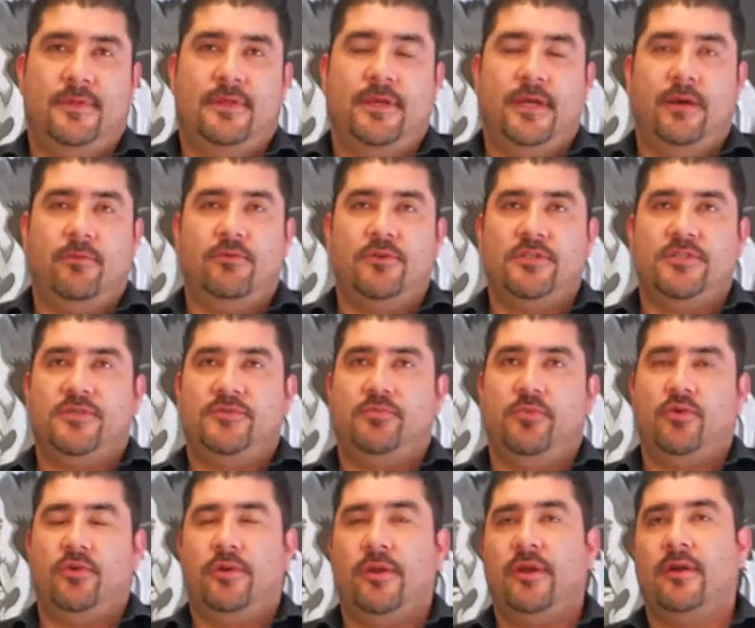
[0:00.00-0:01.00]
I was
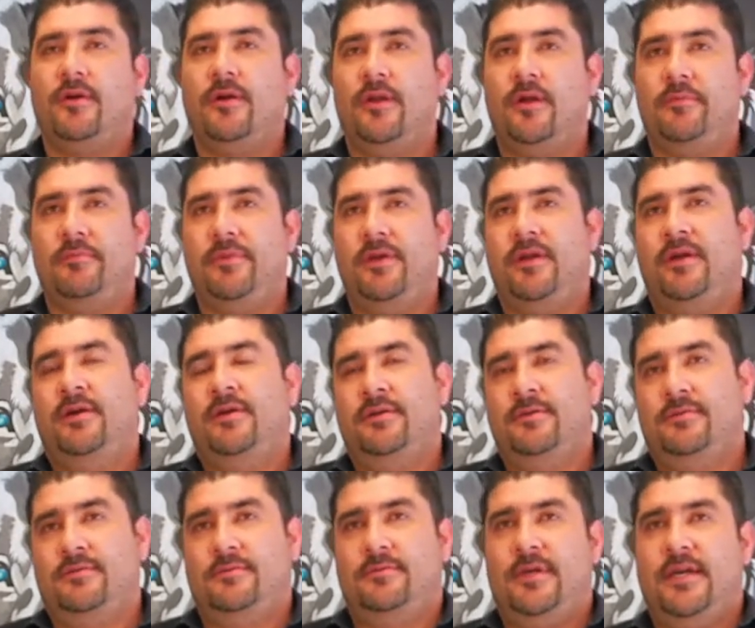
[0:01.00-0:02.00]
born in Colombia,
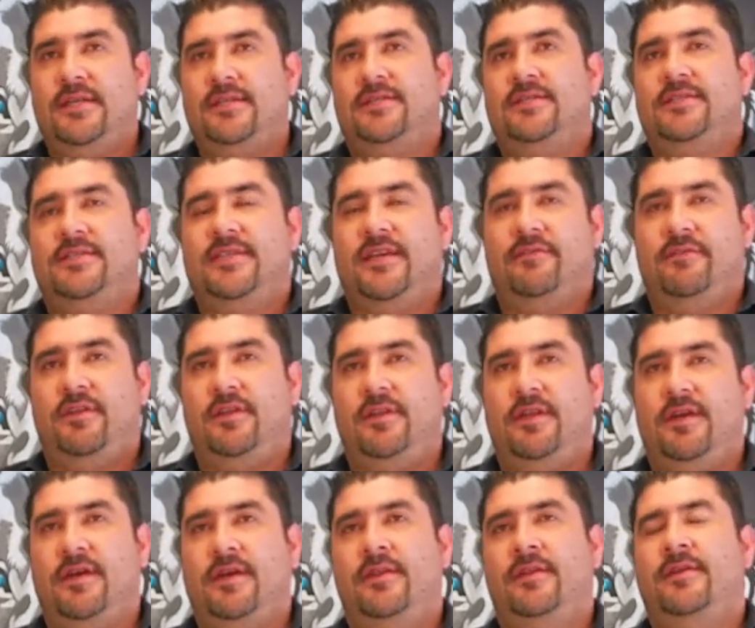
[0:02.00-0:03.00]

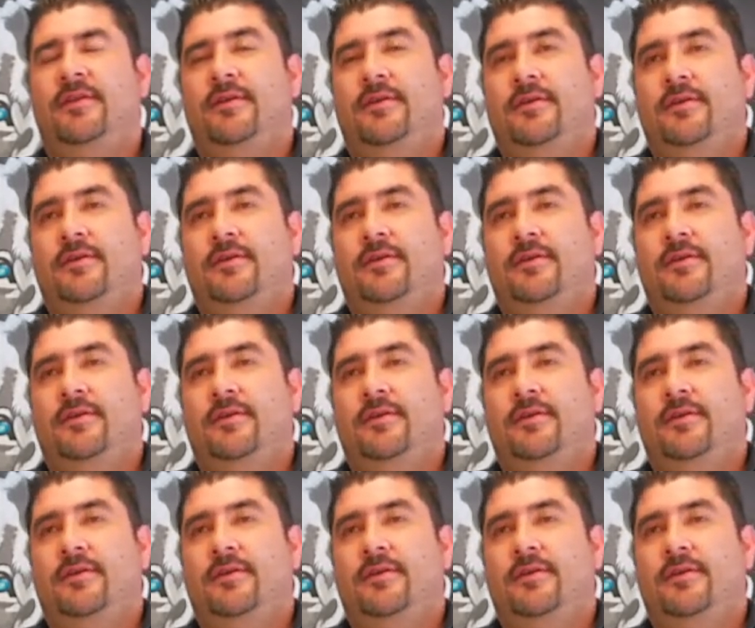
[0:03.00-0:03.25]
1979.